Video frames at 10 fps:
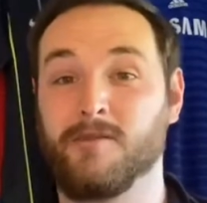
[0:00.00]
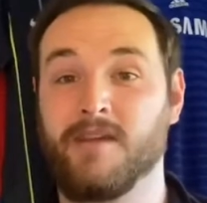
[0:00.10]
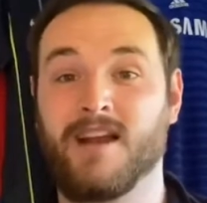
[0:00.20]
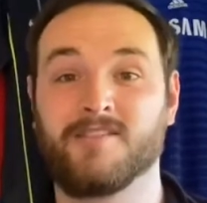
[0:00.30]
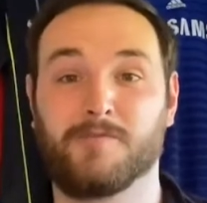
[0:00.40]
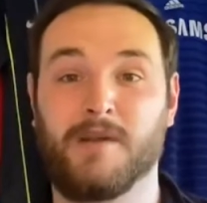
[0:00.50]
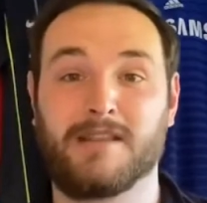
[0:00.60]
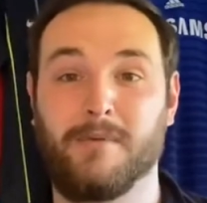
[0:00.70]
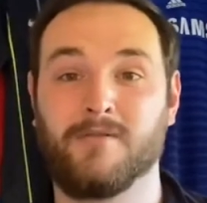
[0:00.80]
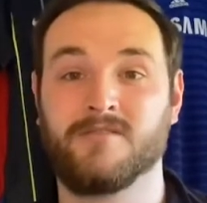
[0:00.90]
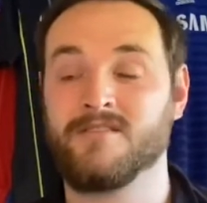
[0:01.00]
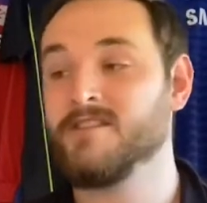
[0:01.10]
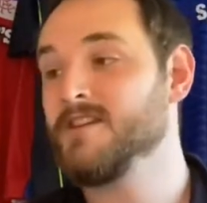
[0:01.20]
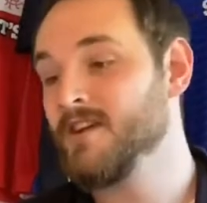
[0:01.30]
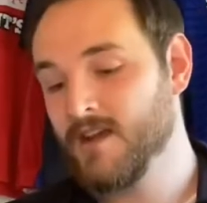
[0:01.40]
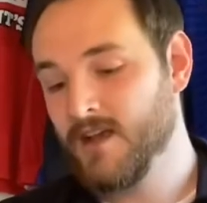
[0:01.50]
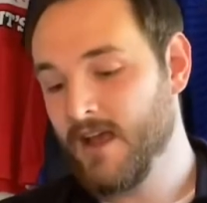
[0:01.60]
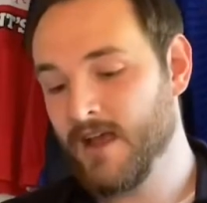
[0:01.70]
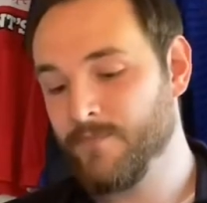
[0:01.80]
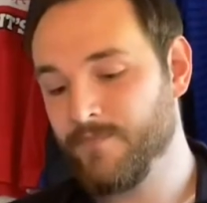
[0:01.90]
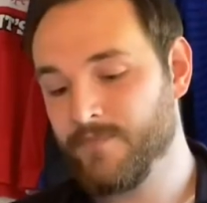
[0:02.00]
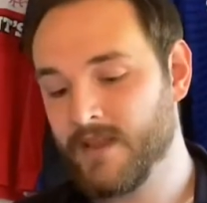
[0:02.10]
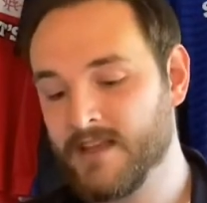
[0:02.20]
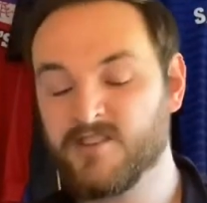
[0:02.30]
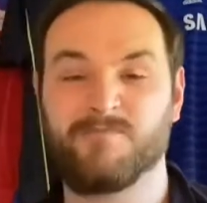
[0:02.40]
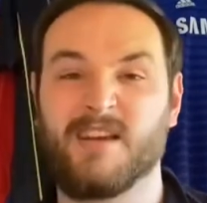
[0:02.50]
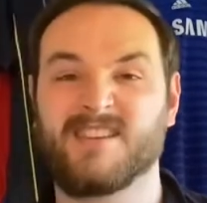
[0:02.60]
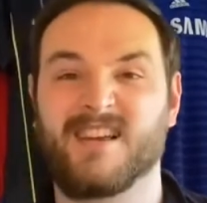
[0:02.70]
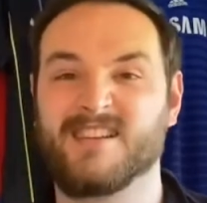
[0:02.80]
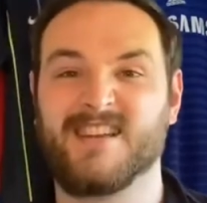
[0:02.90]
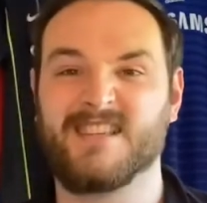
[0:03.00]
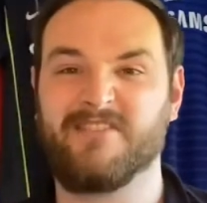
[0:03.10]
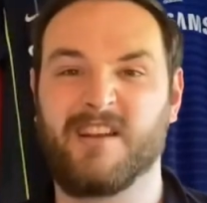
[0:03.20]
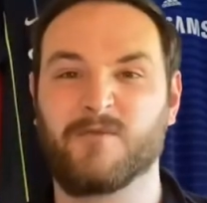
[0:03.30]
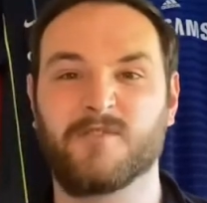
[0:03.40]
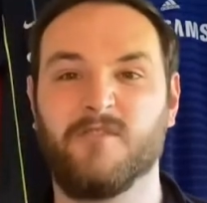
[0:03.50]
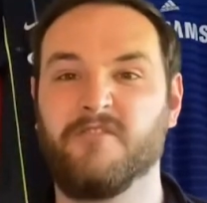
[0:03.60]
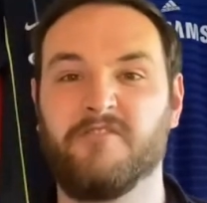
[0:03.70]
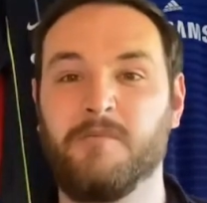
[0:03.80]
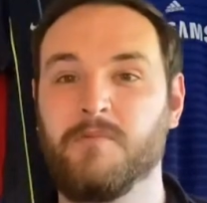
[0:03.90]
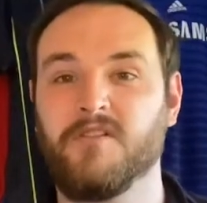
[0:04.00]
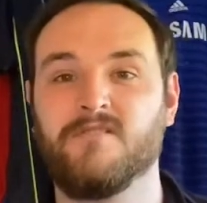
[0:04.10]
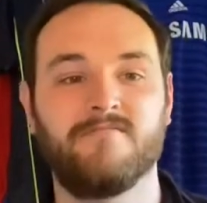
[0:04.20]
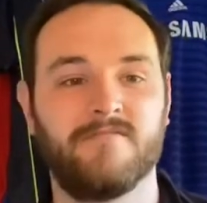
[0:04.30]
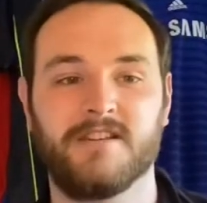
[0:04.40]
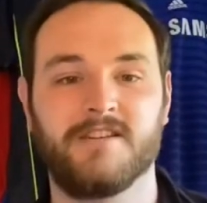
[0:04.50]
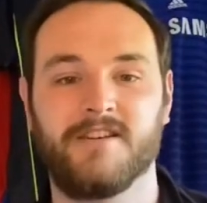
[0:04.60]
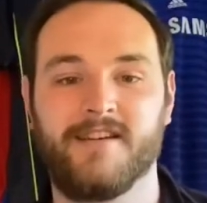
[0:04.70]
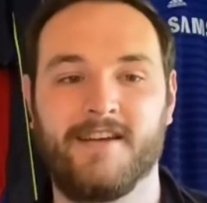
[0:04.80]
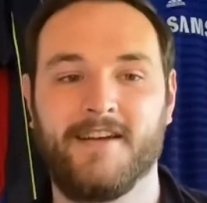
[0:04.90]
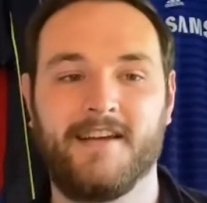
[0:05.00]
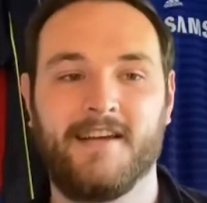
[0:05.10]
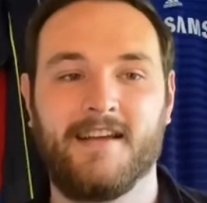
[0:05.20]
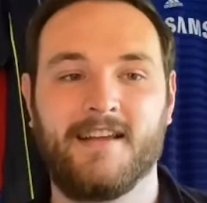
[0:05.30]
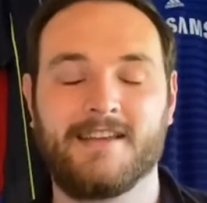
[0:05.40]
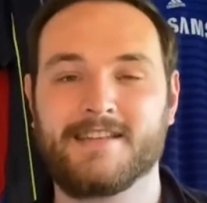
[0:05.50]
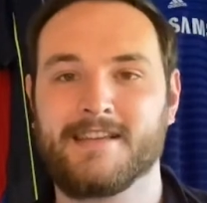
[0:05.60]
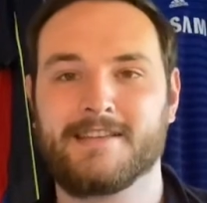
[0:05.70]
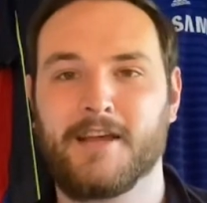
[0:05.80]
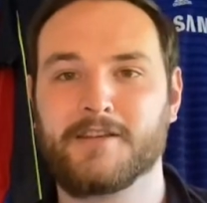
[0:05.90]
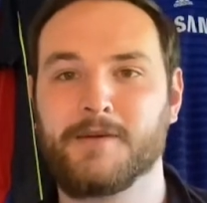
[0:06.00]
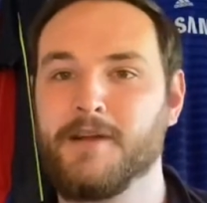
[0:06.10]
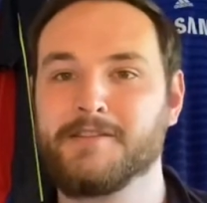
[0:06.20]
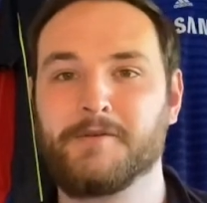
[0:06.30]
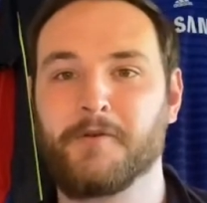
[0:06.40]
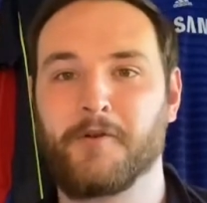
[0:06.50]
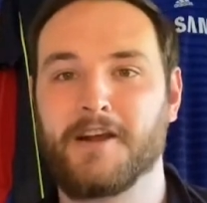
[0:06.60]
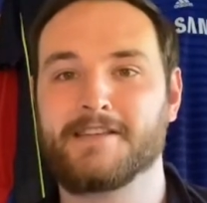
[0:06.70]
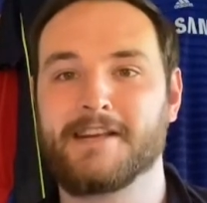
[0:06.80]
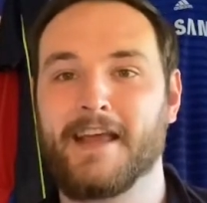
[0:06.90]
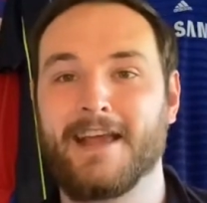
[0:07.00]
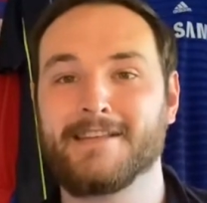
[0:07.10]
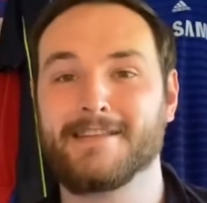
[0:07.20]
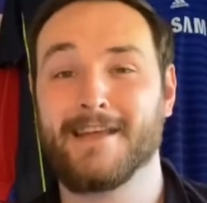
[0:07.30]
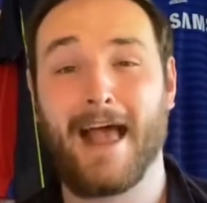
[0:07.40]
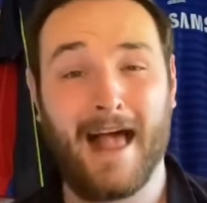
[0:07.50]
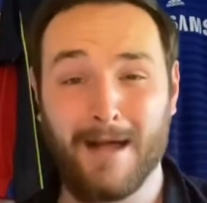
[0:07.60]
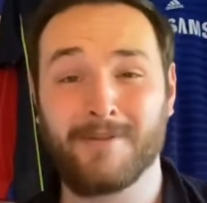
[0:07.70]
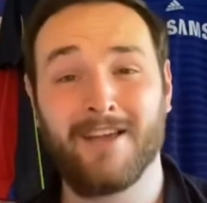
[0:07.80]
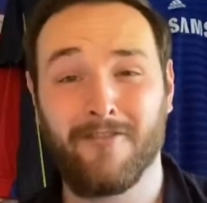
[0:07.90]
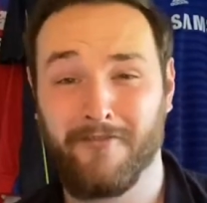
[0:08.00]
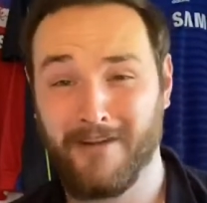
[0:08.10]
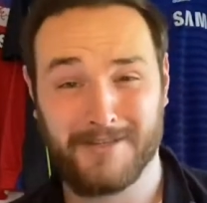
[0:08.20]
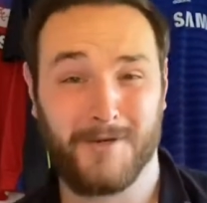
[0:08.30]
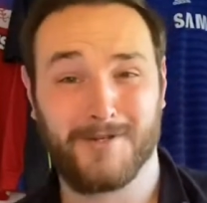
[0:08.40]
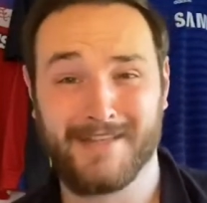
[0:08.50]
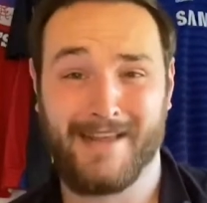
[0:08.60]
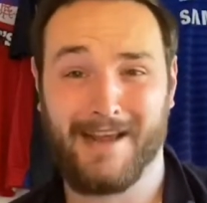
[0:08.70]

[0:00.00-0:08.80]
me, and I just paid the postage. He just basically said he fell out of love for football, which he said Chelsea weren't doing great and he hated it. I'm an Everton fan, so I just think I